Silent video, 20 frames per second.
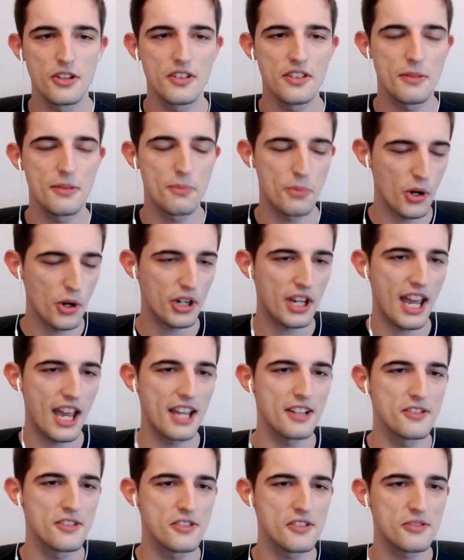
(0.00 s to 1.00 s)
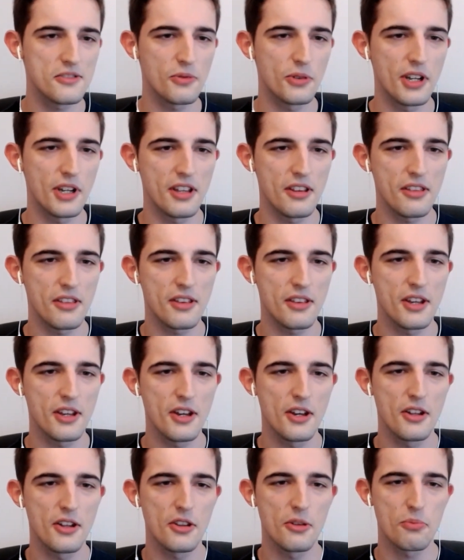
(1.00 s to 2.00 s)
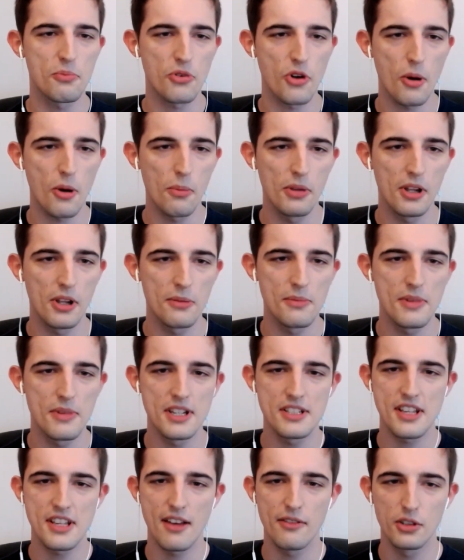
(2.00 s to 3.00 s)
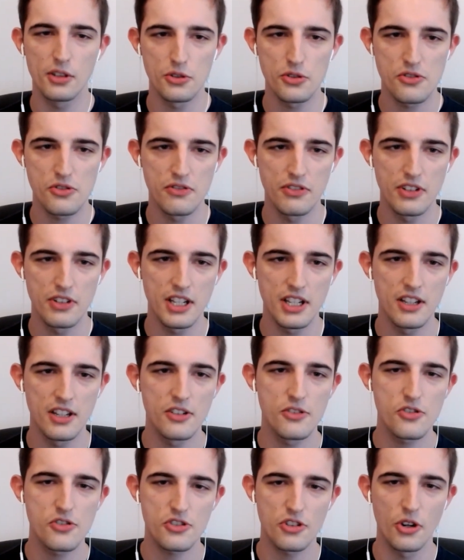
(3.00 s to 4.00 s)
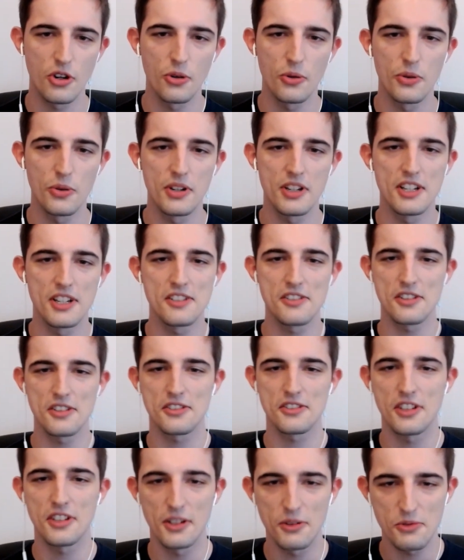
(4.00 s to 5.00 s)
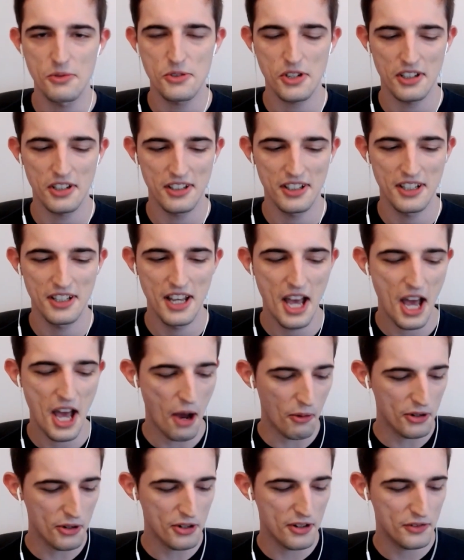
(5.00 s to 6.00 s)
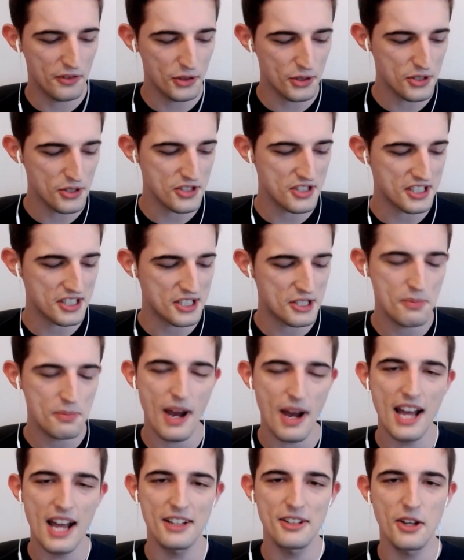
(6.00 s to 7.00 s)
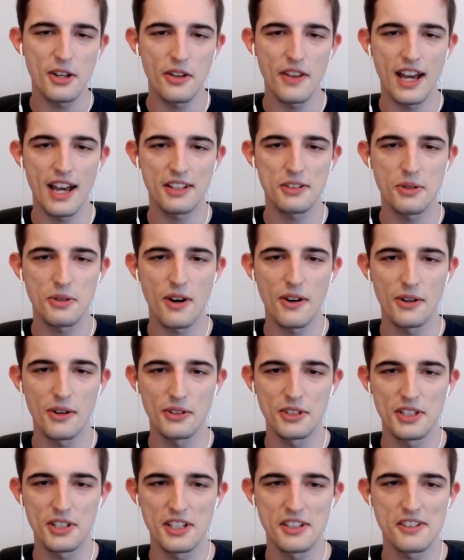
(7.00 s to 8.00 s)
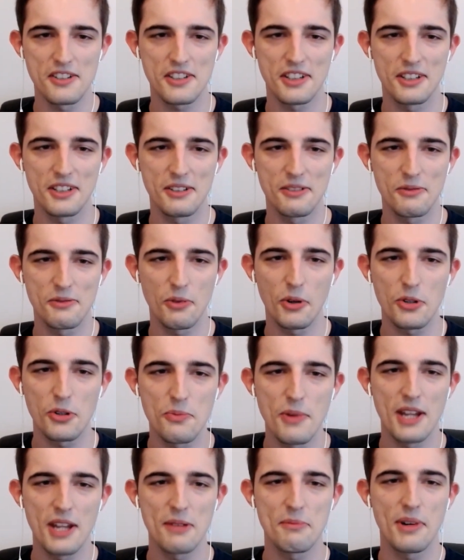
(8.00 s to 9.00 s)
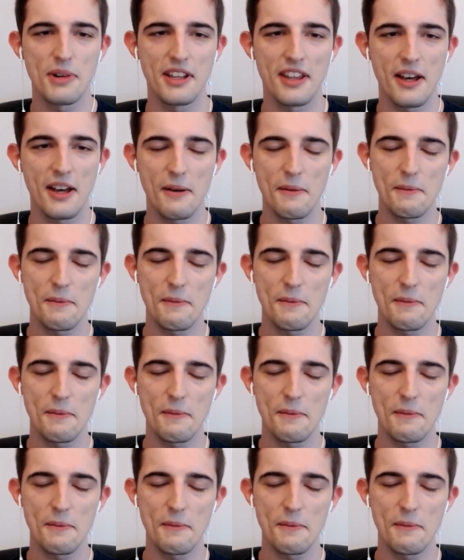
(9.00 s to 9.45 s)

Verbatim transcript: The book ends with, the problem is evolutionary, so is the solution. I wonder if you could just expand on that to our audience and what you meant by that.